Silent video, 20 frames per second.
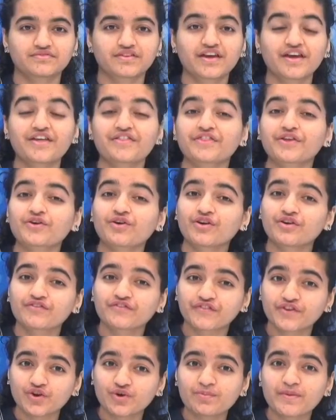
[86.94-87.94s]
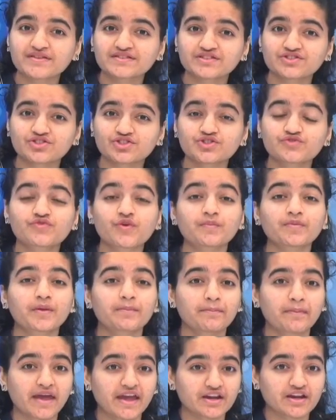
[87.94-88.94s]
There are a few messages from the
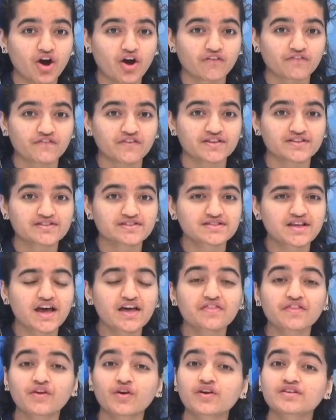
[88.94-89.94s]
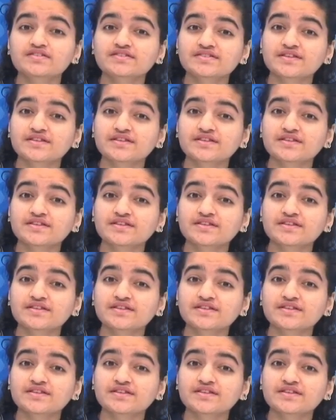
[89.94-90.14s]
main office. There are still